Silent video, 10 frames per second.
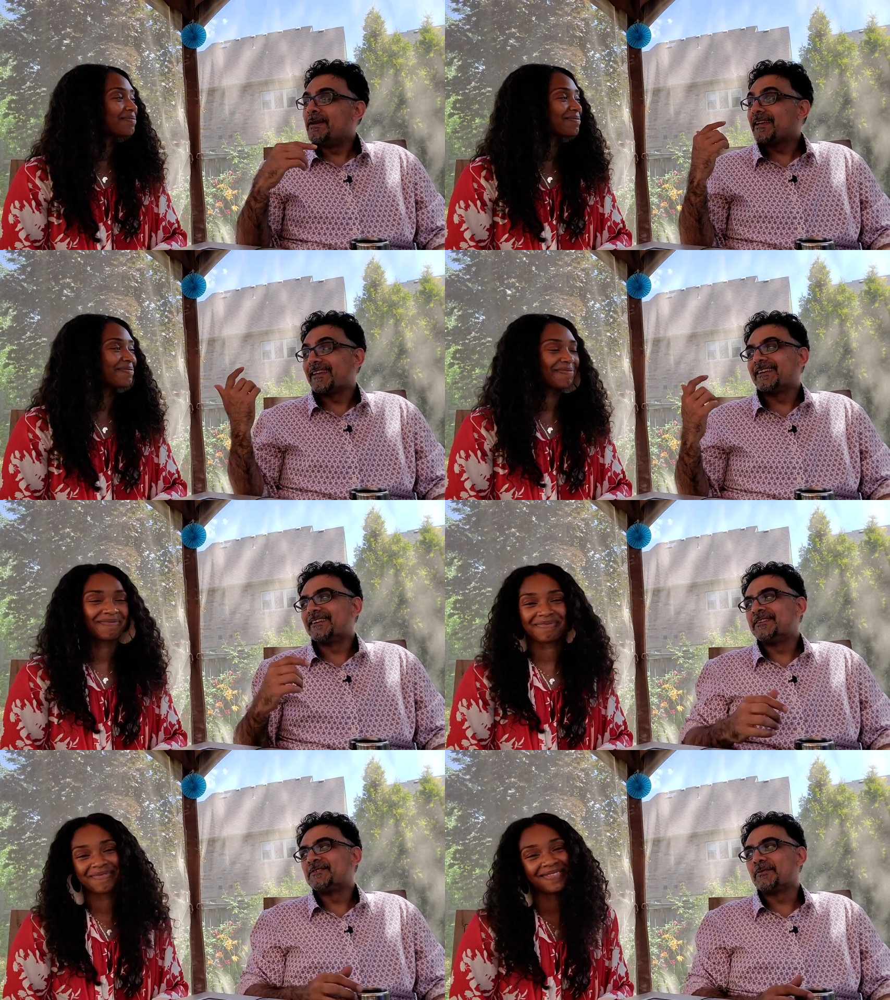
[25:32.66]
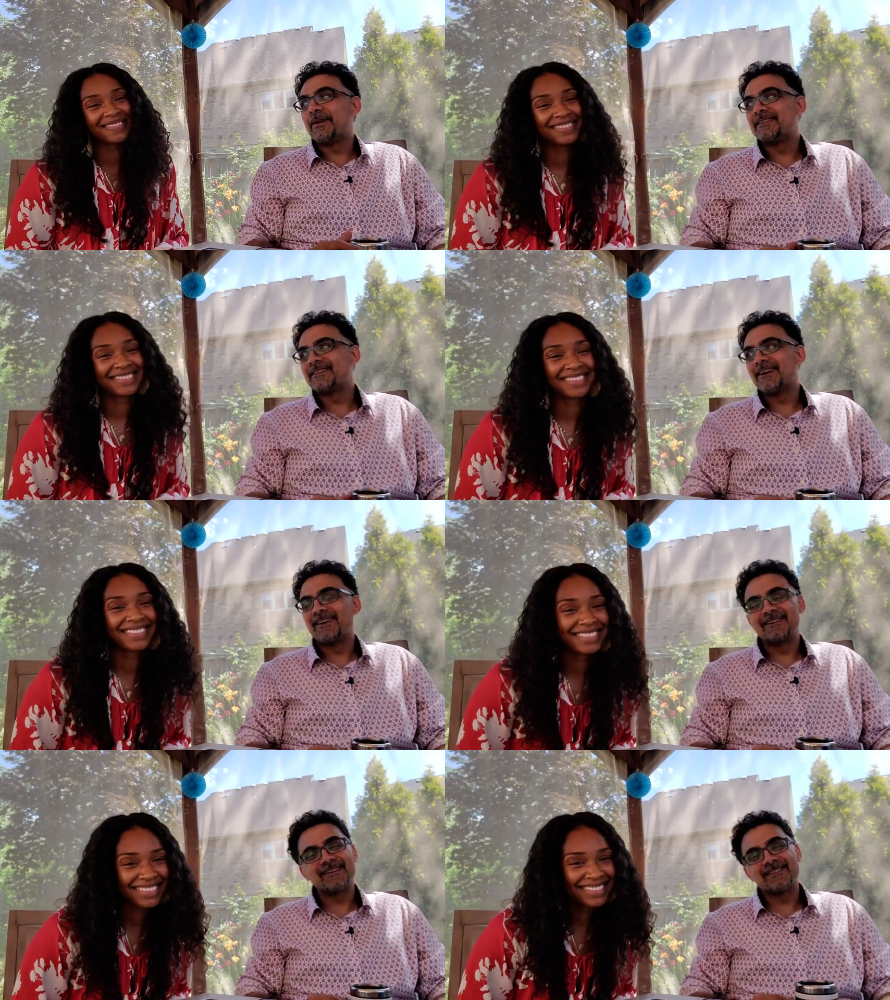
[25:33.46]
Speaker 1: making it into a
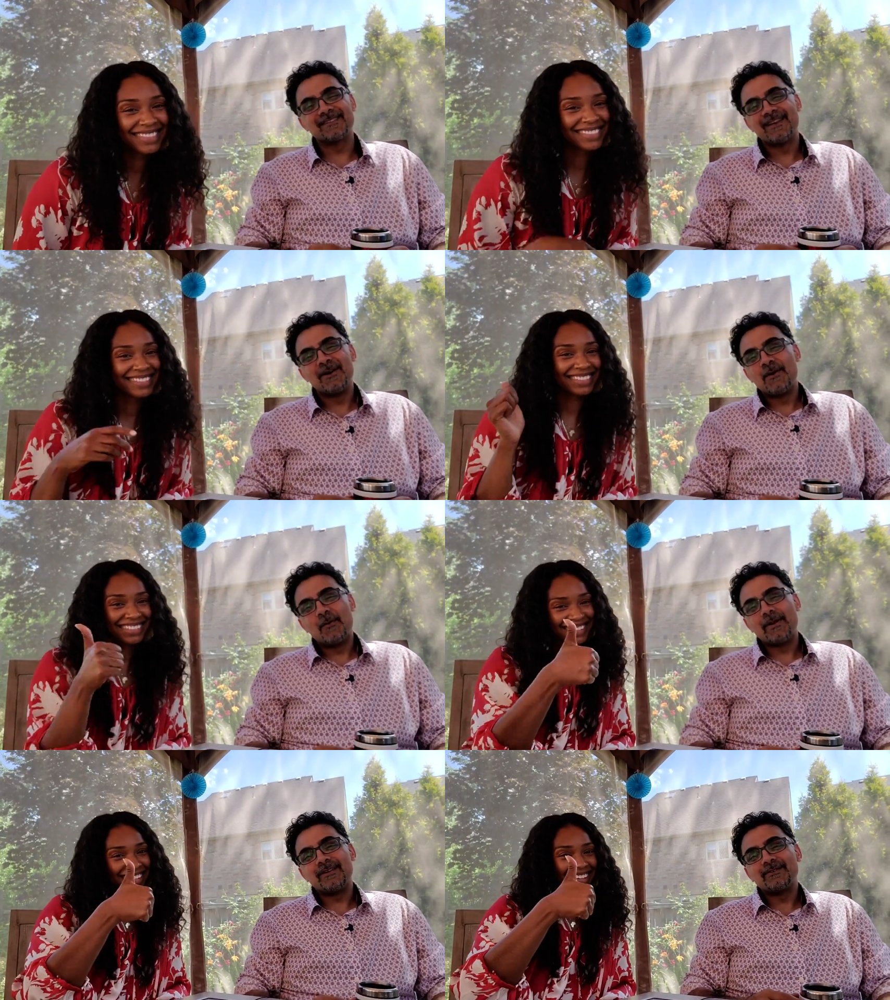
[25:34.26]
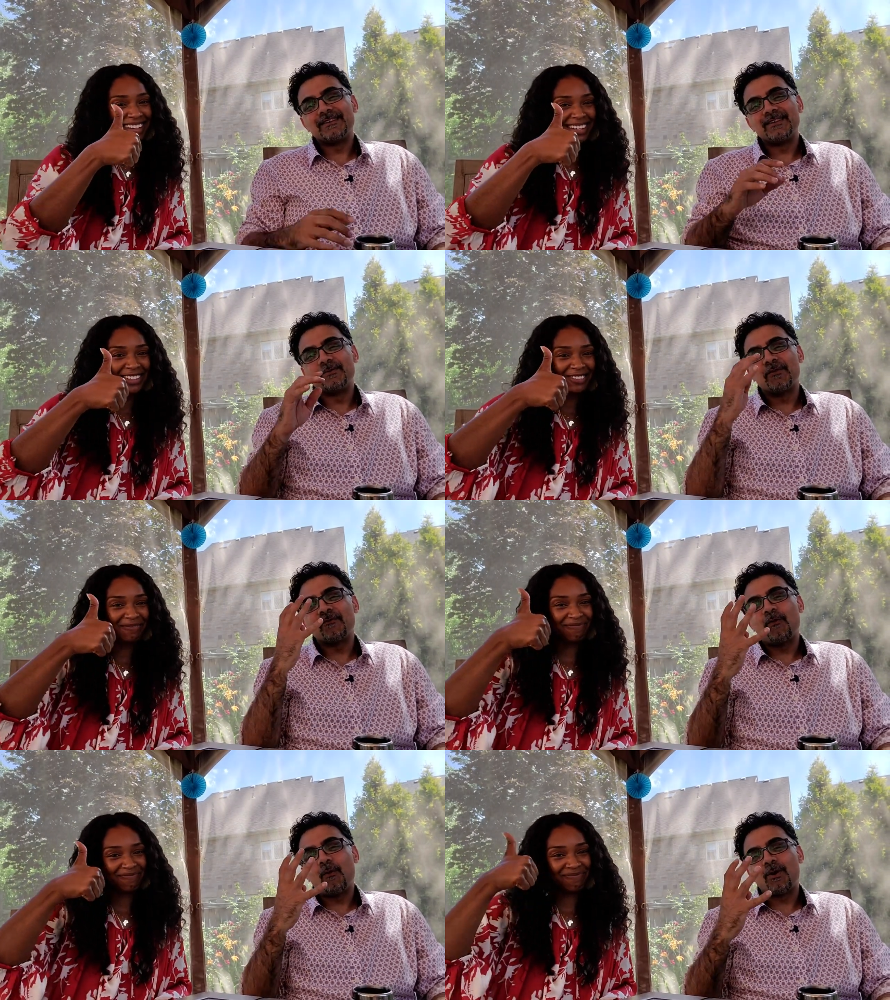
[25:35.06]
pentagon because we don't deal with
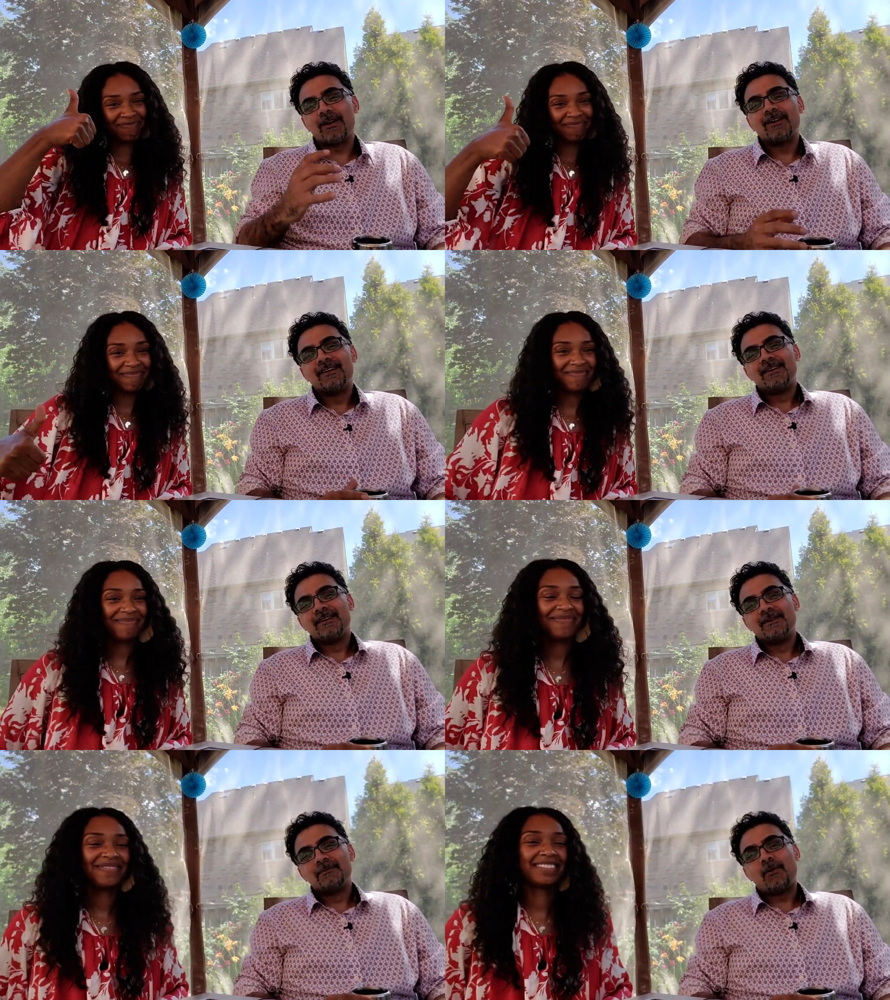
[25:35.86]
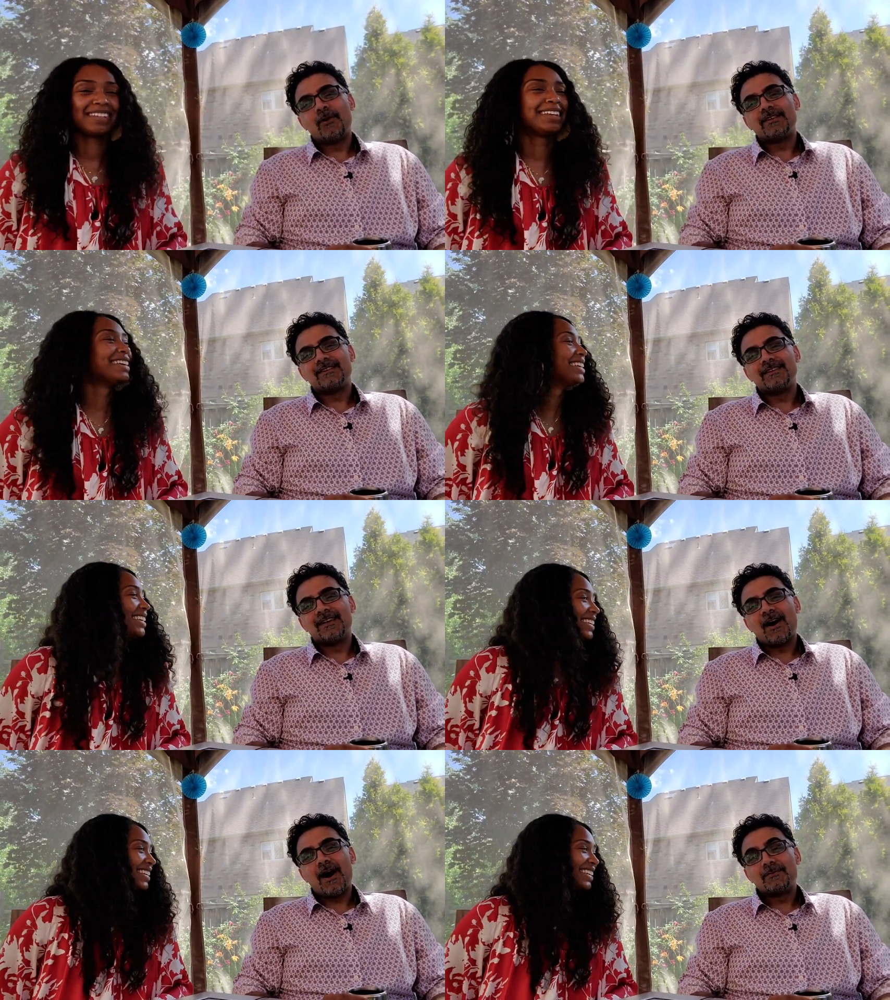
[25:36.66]
four pointy
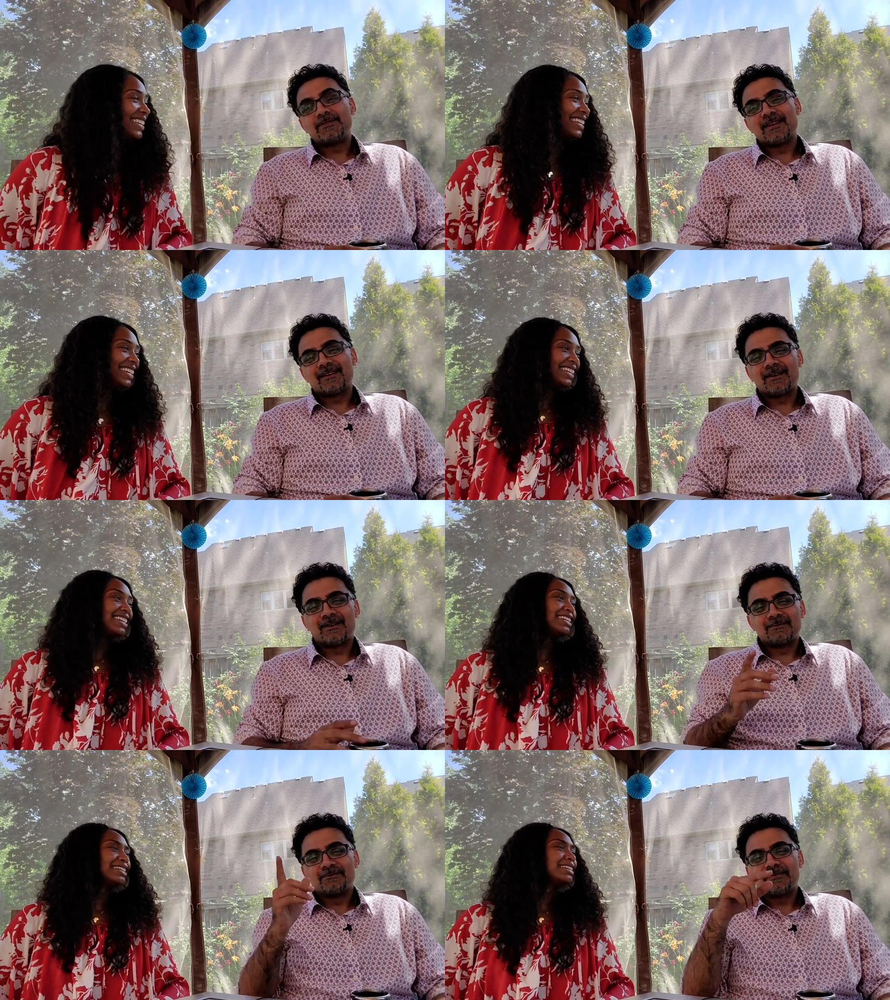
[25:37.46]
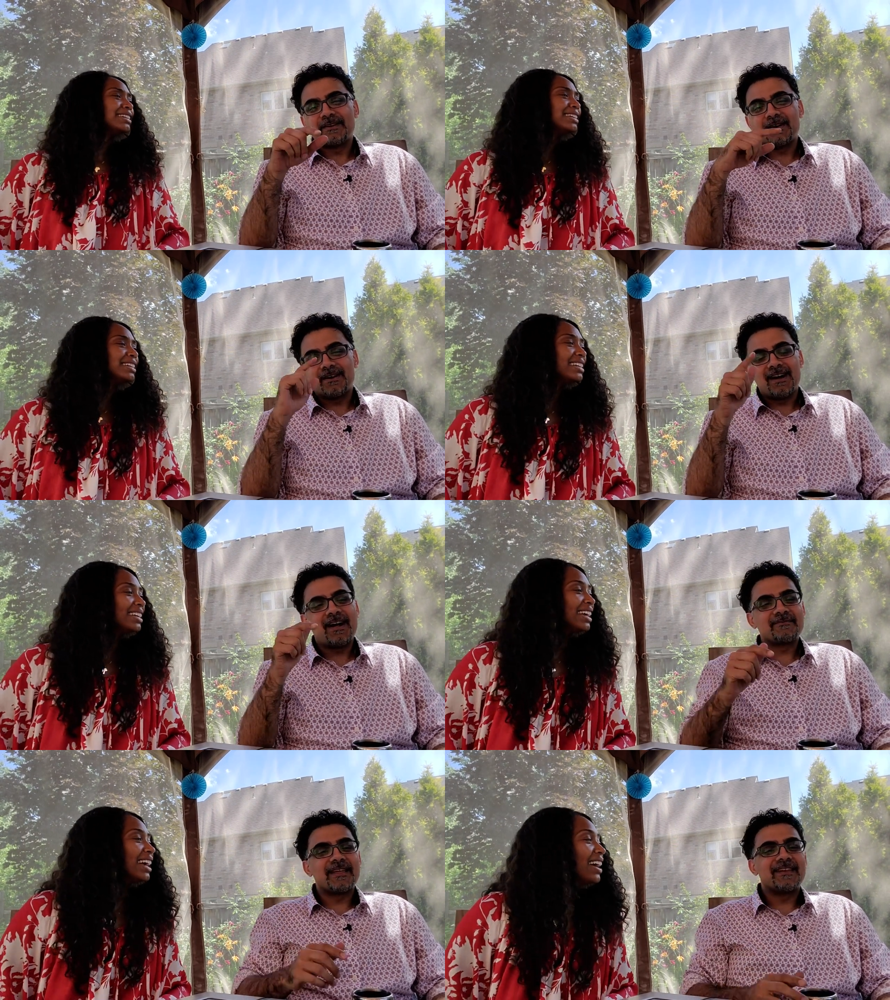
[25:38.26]
object or uh, I'll
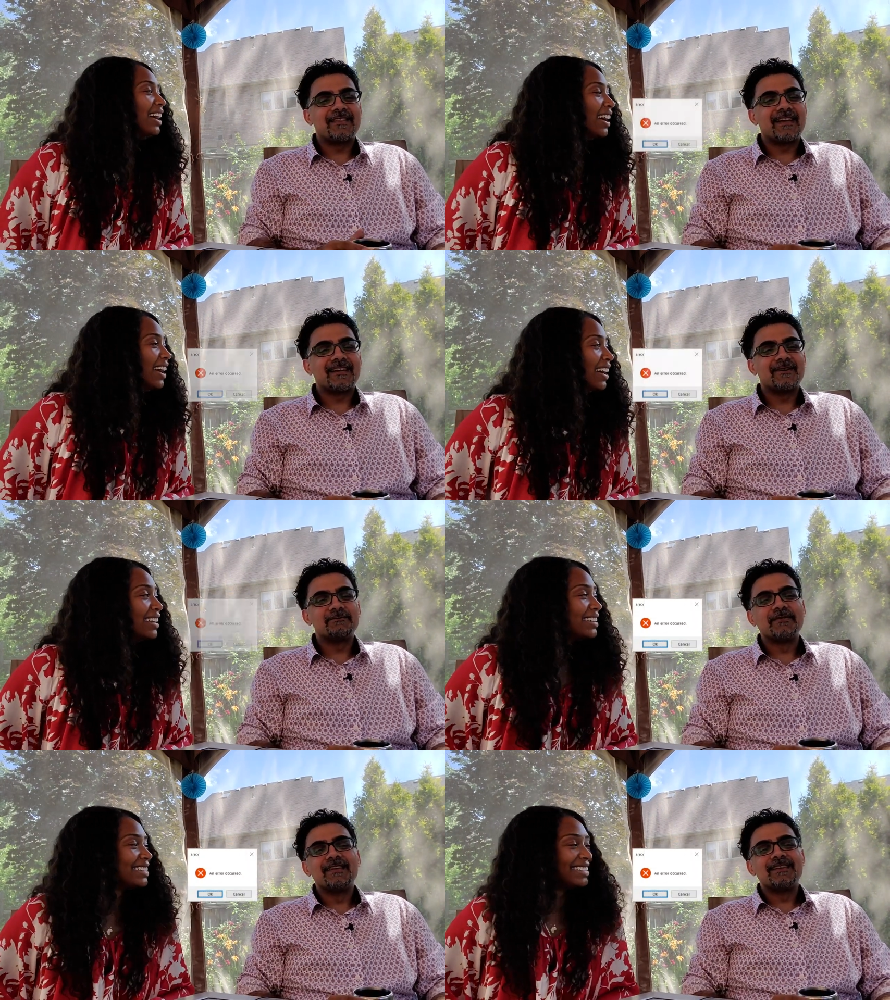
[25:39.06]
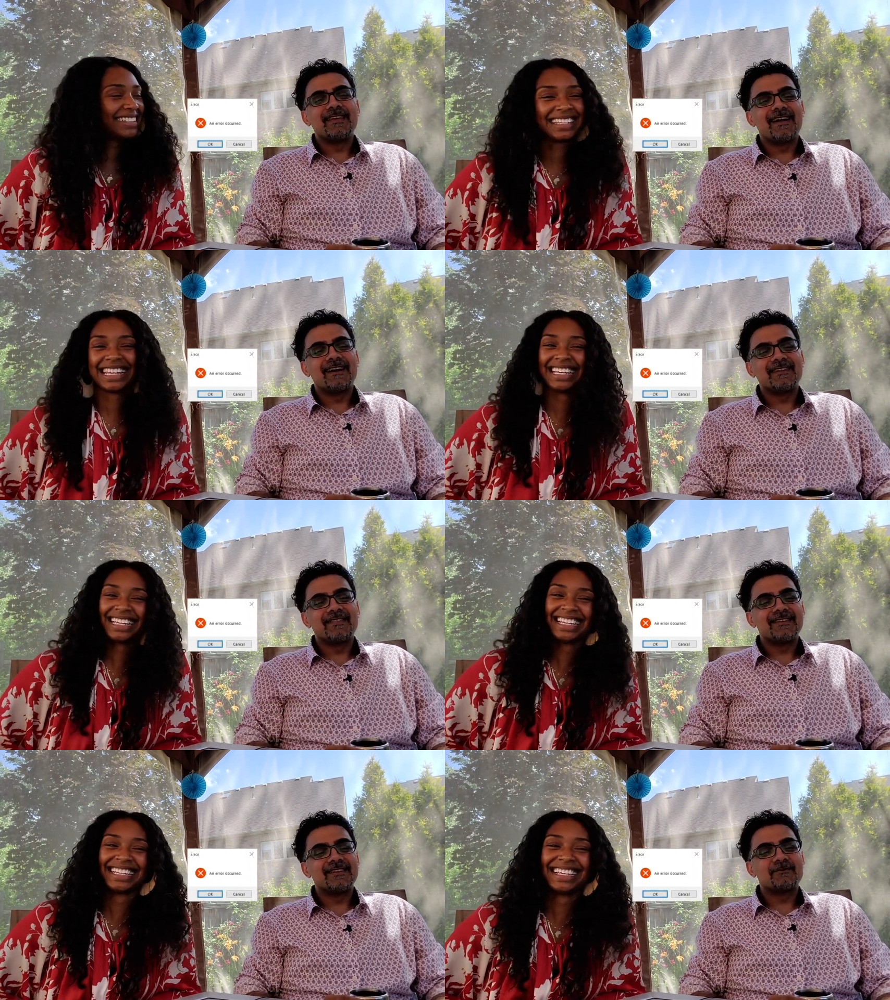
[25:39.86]
have to edit that out. Yeah,
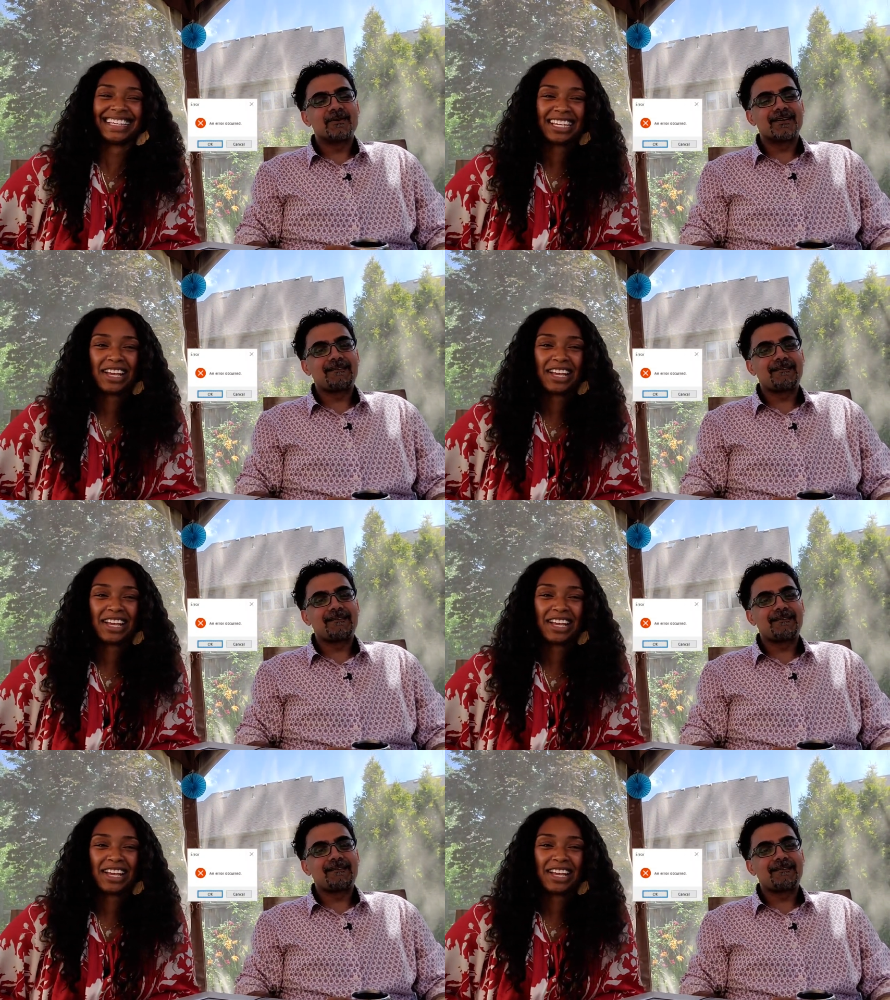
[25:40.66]
that didn't work.